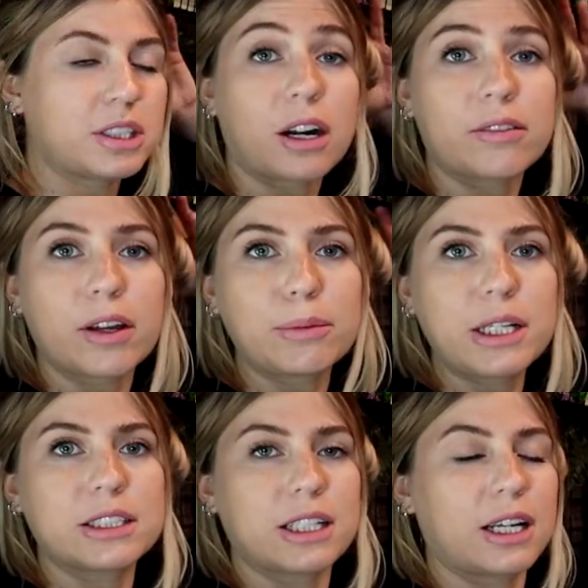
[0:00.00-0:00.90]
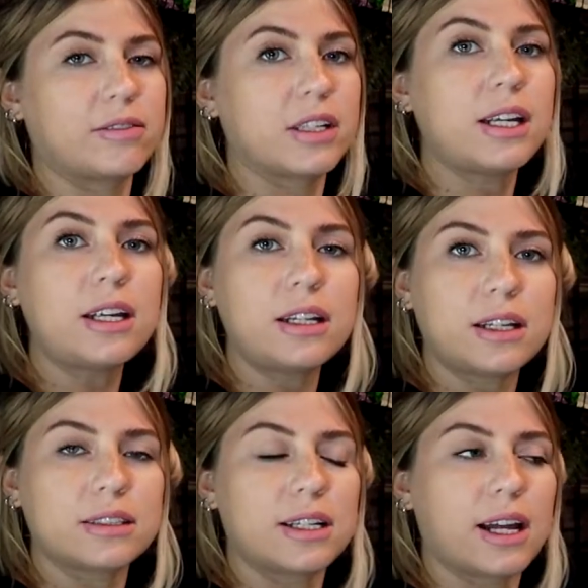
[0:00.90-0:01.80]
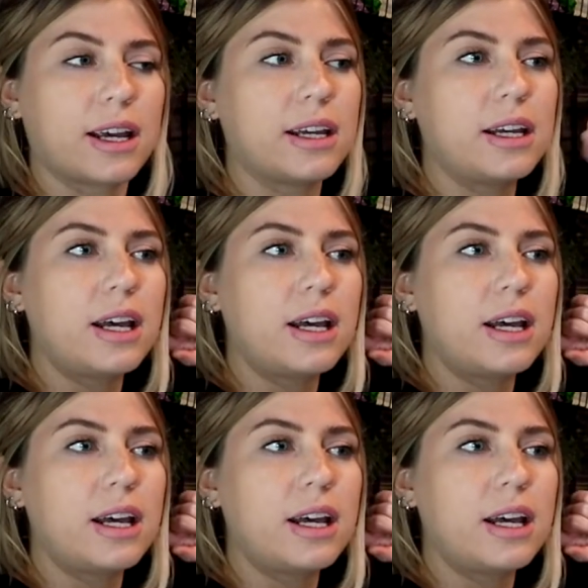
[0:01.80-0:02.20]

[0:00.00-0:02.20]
starving because I haven't eaten yet today.